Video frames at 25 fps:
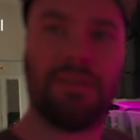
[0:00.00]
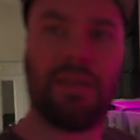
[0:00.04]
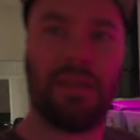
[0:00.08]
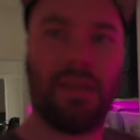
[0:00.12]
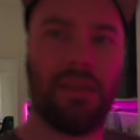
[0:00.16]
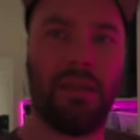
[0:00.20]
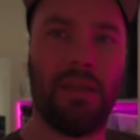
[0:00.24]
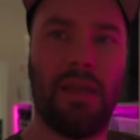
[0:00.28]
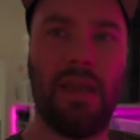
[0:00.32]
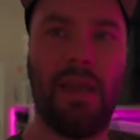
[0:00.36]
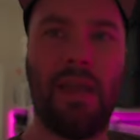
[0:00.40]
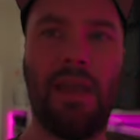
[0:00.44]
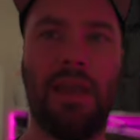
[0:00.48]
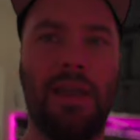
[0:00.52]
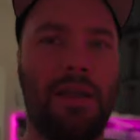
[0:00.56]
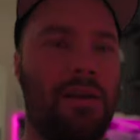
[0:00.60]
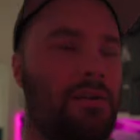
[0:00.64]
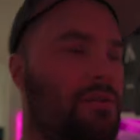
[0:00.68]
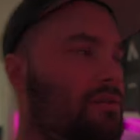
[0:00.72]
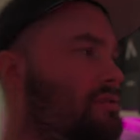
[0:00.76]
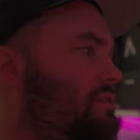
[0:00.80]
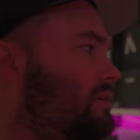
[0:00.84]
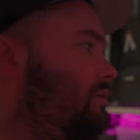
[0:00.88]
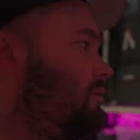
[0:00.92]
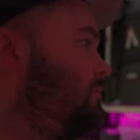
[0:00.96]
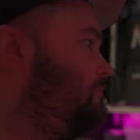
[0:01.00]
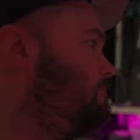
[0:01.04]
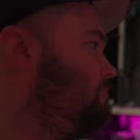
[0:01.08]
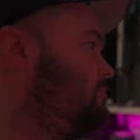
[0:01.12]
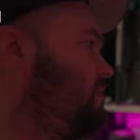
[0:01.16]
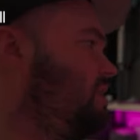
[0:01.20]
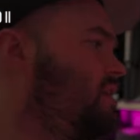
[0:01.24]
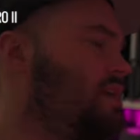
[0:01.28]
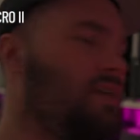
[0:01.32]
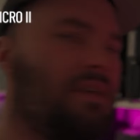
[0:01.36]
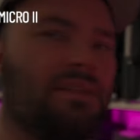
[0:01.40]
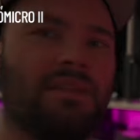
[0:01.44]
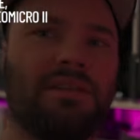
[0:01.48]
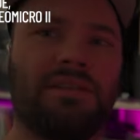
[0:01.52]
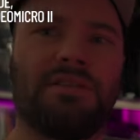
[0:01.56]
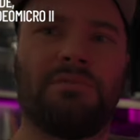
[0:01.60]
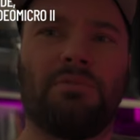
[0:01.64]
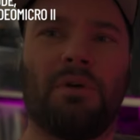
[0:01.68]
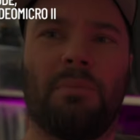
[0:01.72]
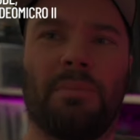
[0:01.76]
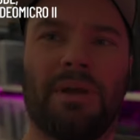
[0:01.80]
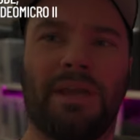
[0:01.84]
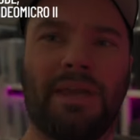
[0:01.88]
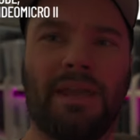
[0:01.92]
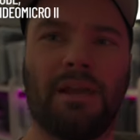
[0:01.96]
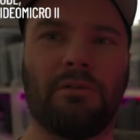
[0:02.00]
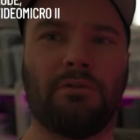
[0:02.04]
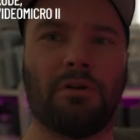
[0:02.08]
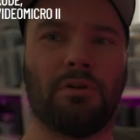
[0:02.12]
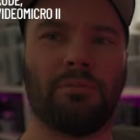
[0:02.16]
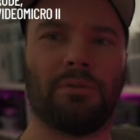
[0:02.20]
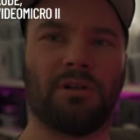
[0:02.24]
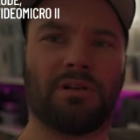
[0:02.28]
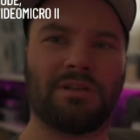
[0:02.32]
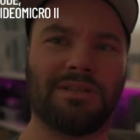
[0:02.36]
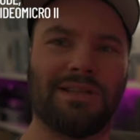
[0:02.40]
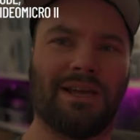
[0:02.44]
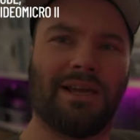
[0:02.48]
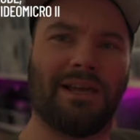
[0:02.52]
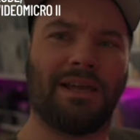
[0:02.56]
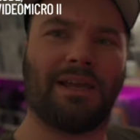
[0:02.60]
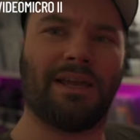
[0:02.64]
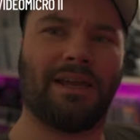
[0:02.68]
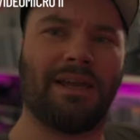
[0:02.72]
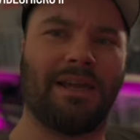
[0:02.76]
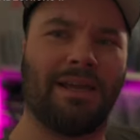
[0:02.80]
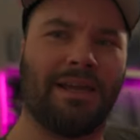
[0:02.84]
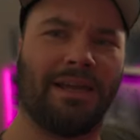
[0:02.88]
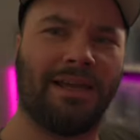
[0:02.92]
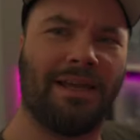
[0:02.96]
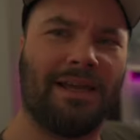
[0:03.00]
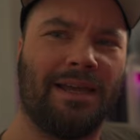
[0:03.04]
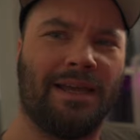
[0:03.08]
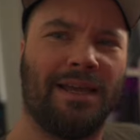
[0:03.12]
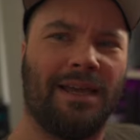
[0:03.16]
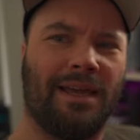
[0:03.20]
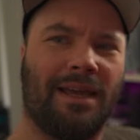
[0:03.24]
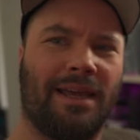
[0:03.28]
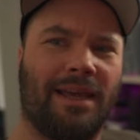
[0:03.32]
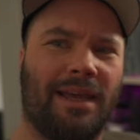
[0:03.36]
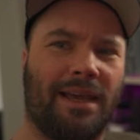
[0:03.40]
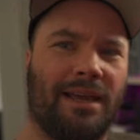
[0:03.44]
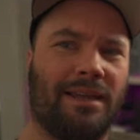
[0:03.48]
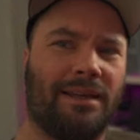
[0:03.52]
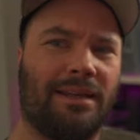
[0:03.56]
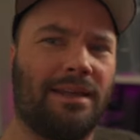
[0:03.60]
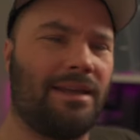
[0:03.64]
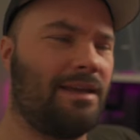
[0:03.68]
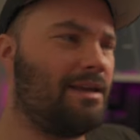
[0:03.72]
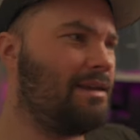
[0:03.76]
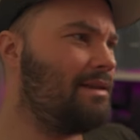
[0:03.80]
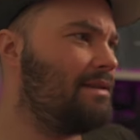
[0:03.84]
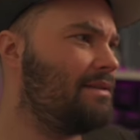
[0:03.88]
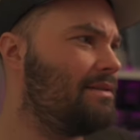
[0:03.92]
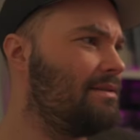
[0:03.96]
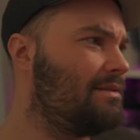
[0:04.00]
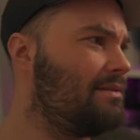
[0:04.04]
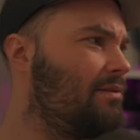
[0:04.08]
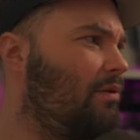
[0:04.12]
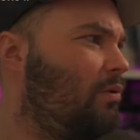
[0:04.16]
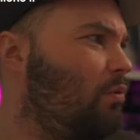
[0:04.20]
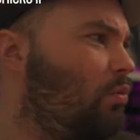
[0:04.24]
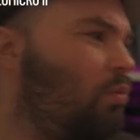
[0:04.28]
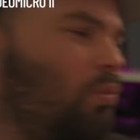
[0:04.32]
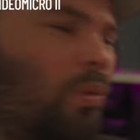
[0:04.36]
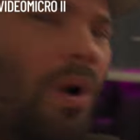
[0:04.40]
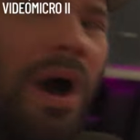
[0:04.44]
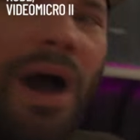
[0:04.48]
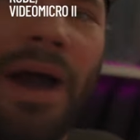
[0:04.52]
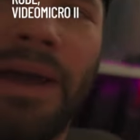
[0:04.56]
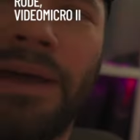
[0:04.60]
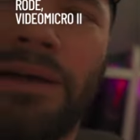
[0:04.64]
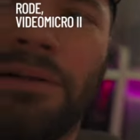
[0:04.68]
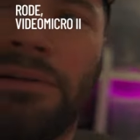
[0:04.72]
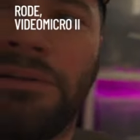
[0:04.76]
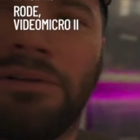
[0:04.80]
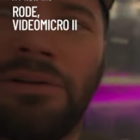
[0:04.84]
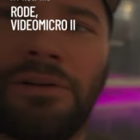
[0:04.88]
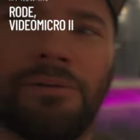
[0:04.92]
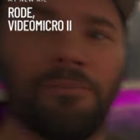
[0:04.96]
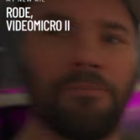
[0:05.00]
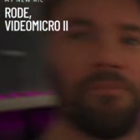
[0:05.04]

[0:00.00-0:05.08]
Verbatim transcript: in here. So this is what my gear room looks like. It is wild.